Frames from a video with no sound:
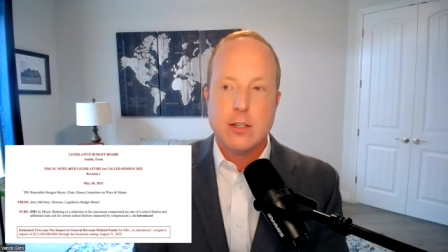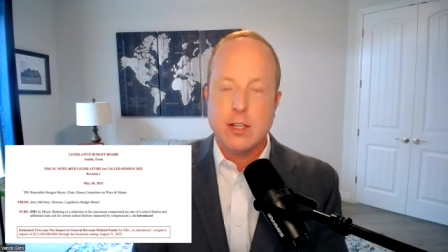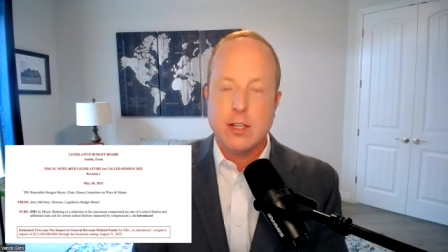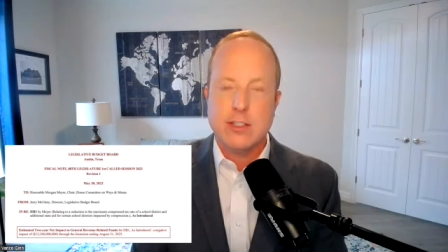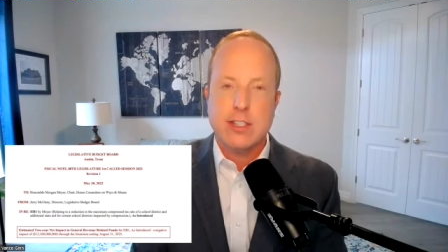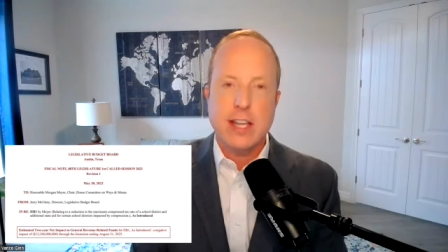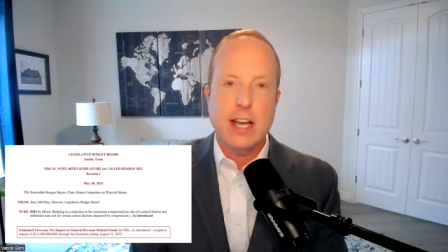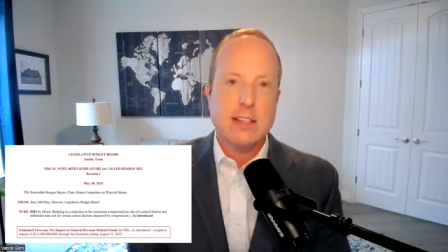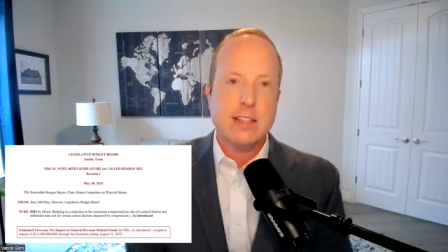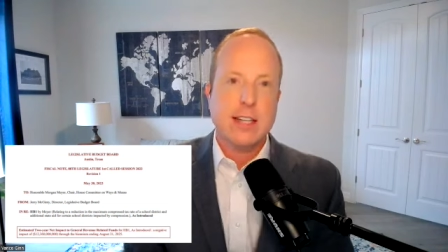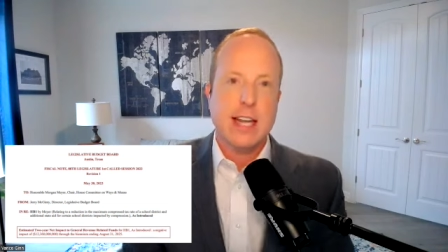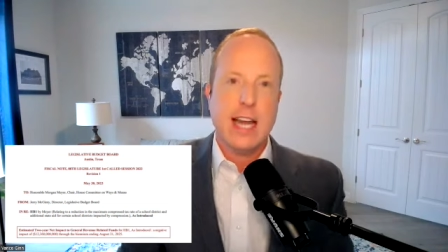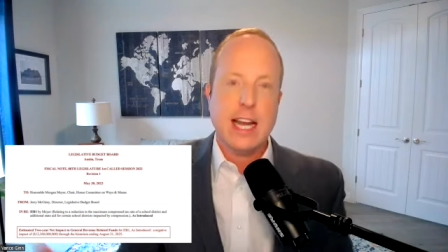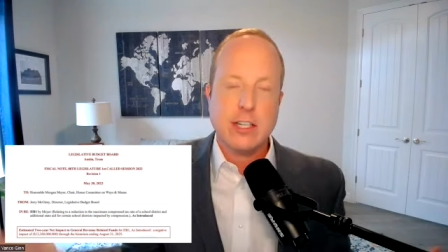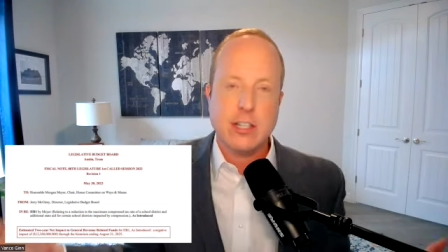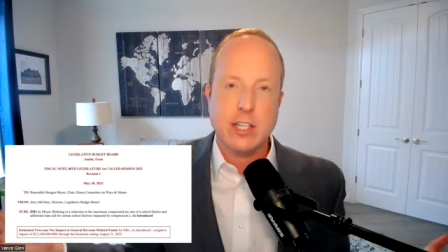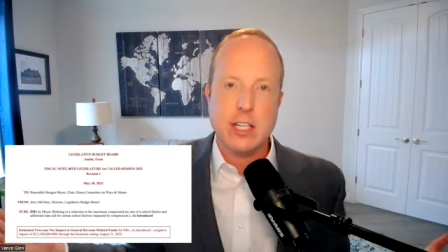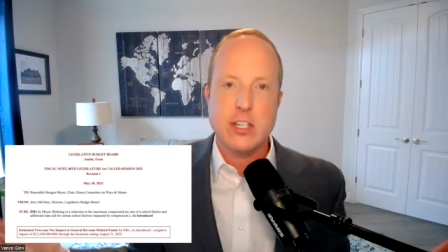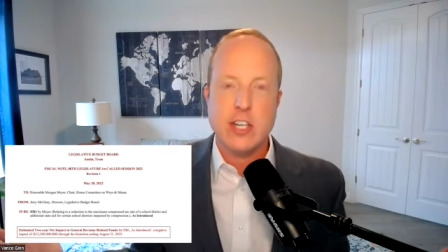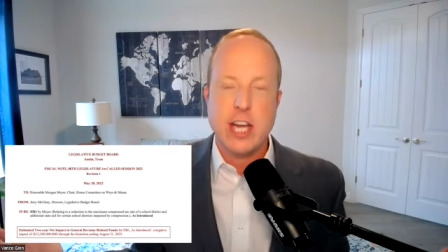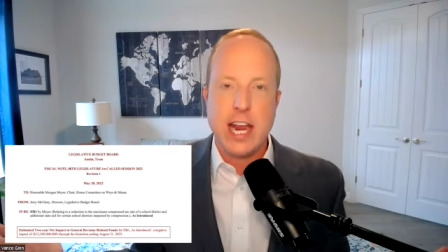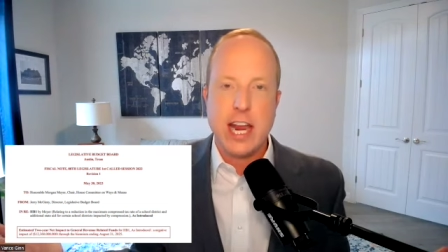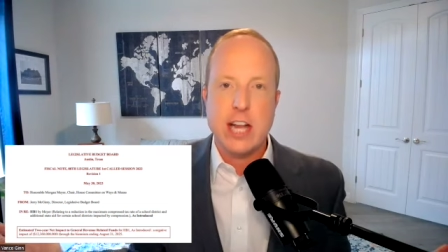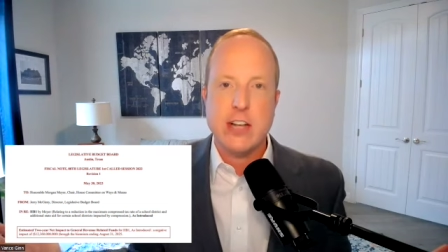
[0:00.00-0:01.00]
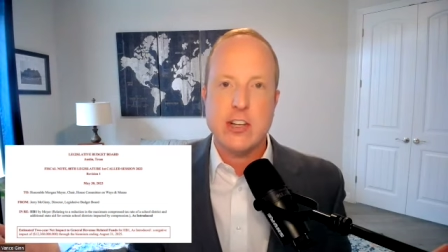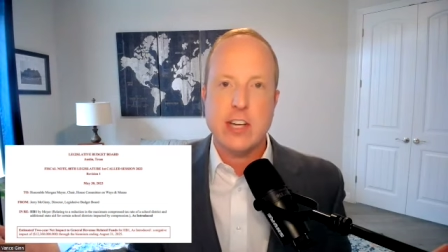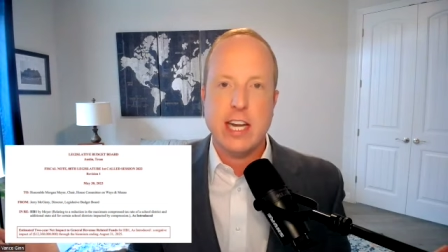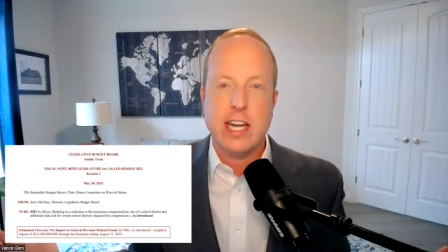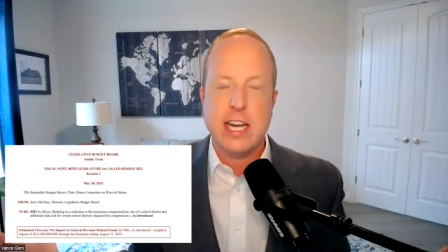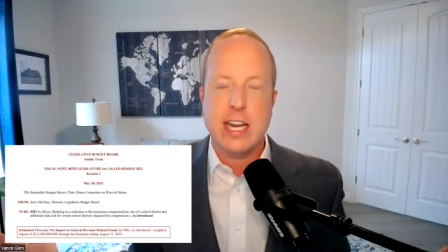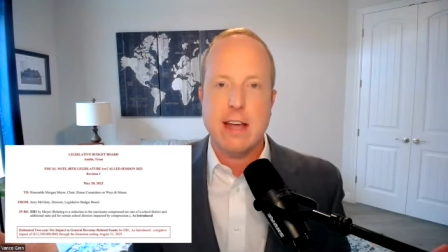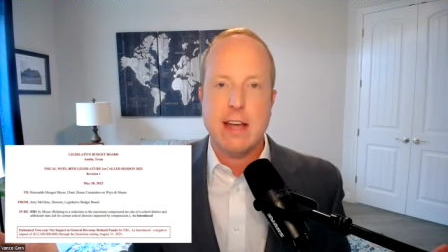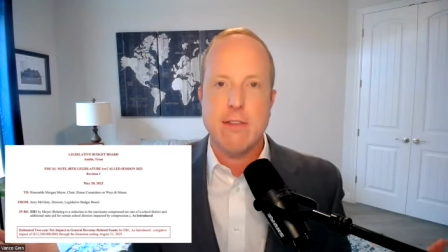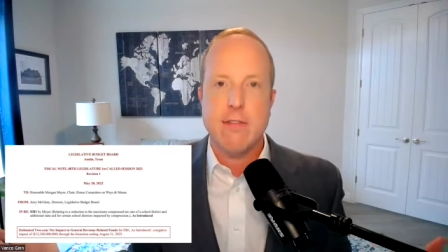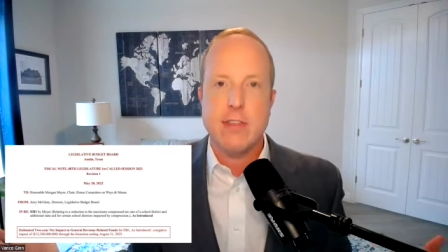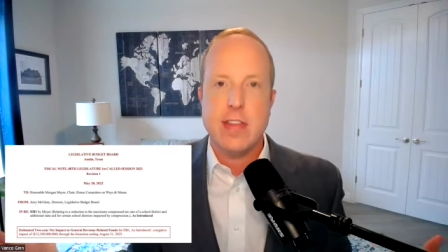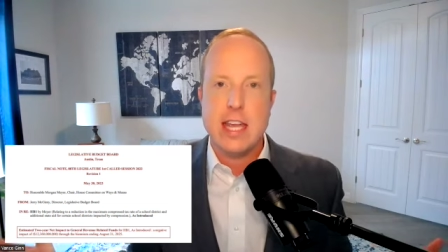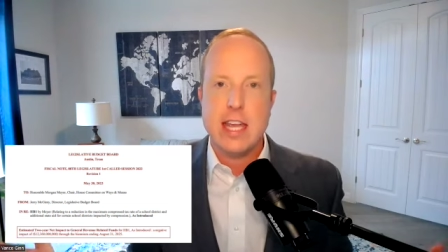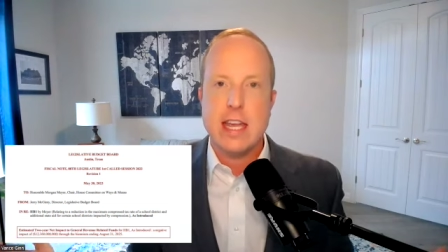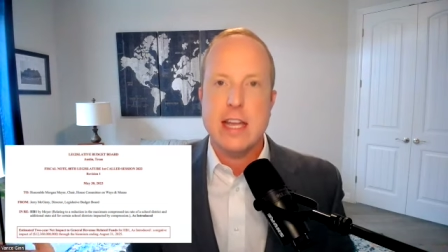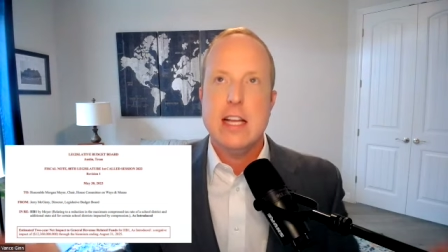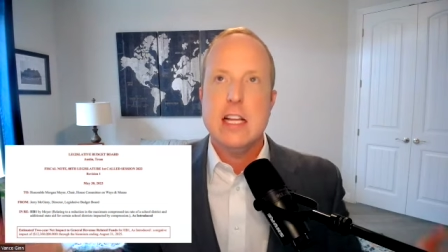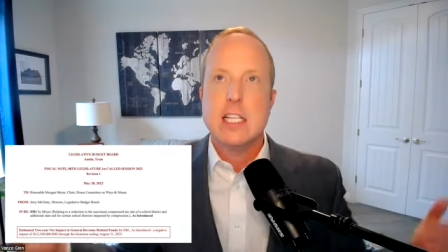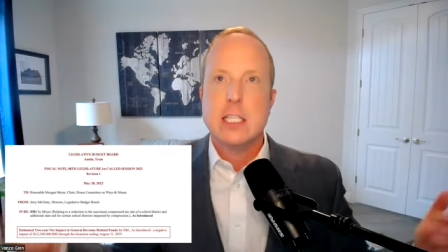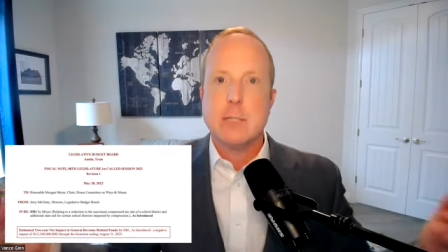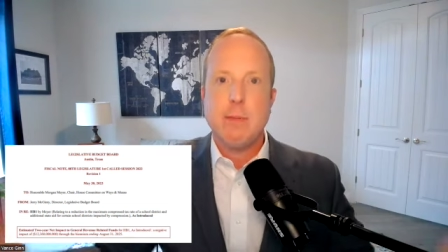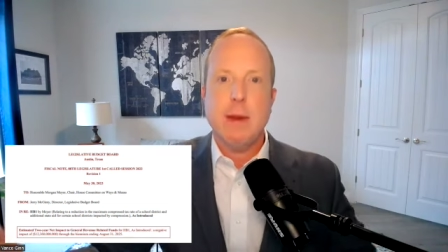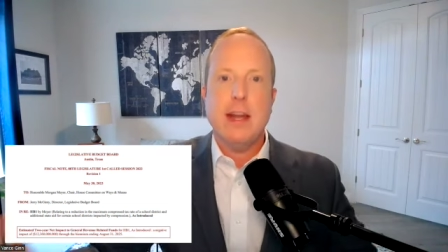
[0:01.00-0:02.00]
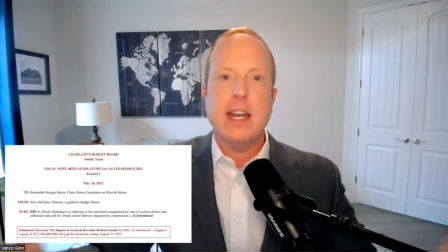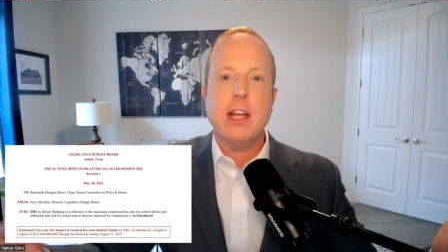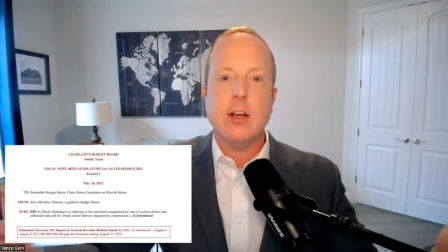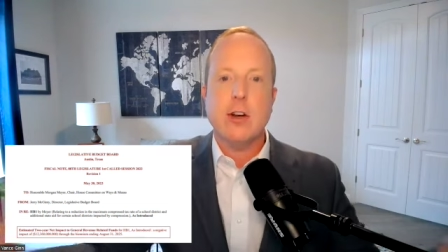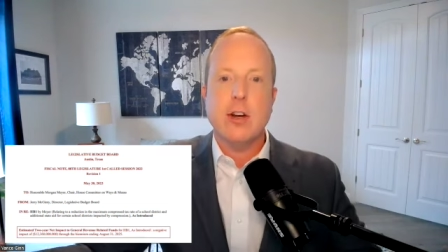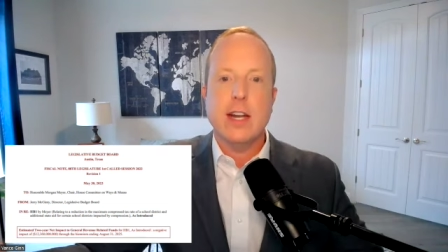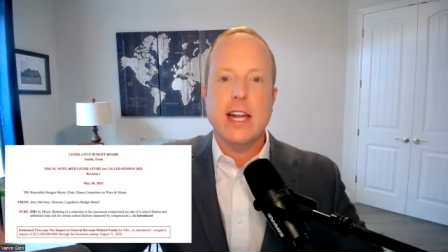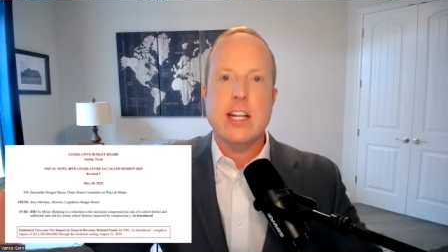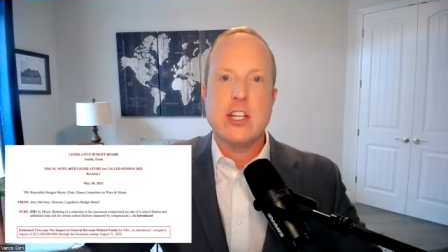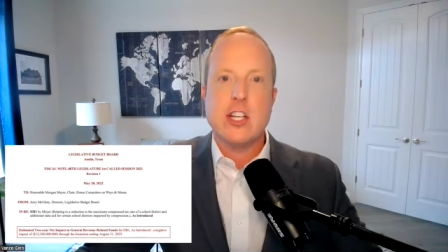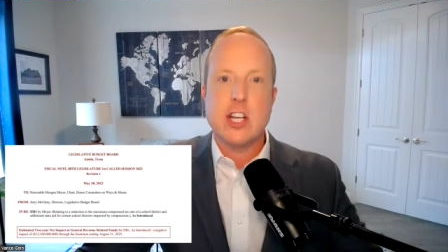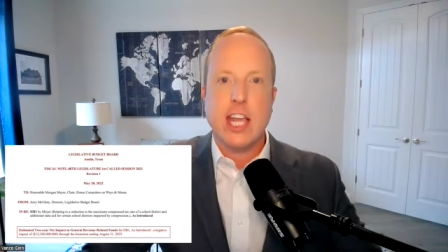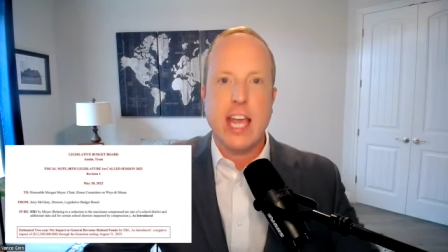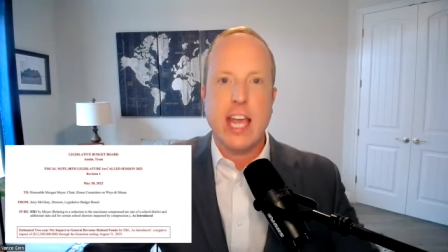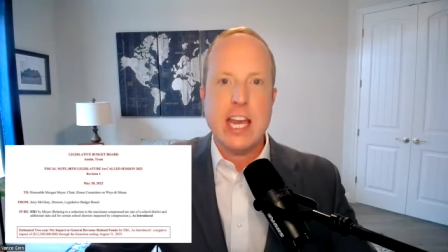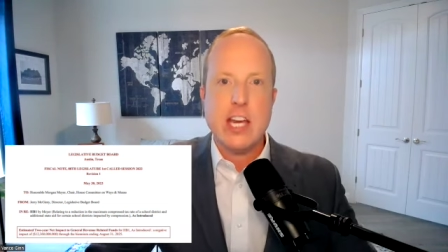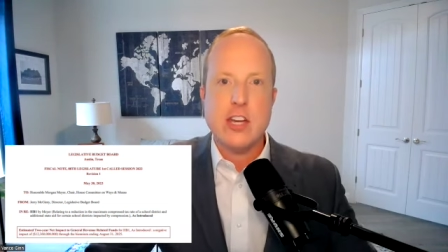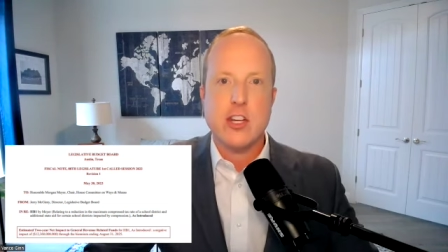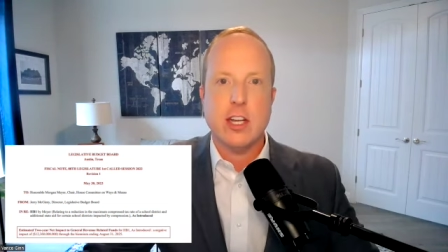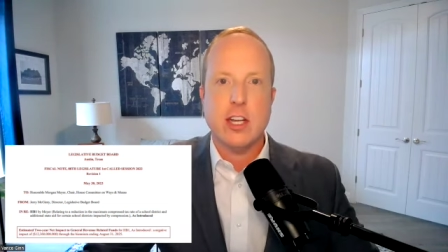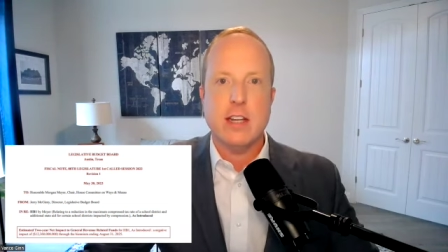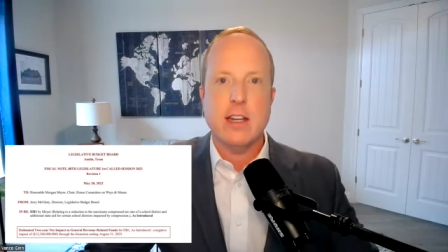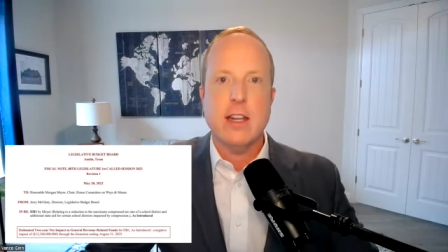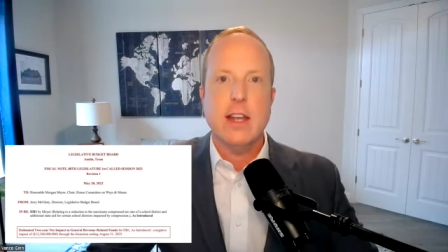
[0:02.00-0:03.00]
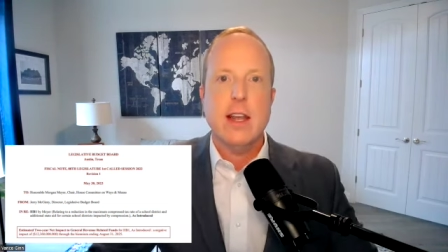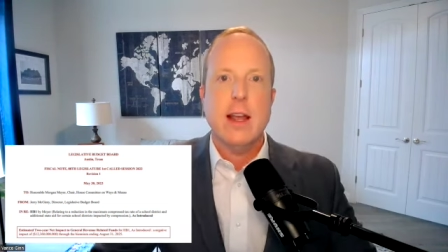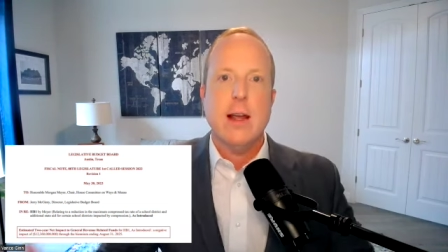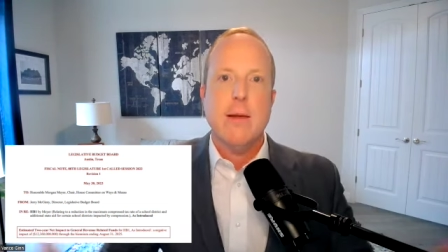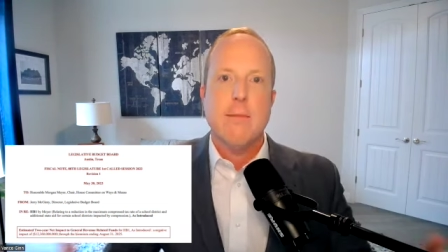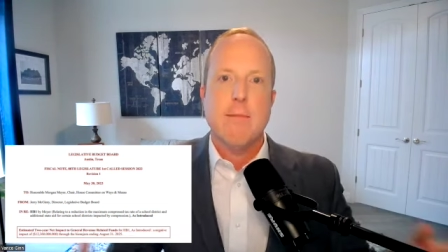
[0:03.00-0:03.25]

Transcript: So this doesn't actually change any of the spending on education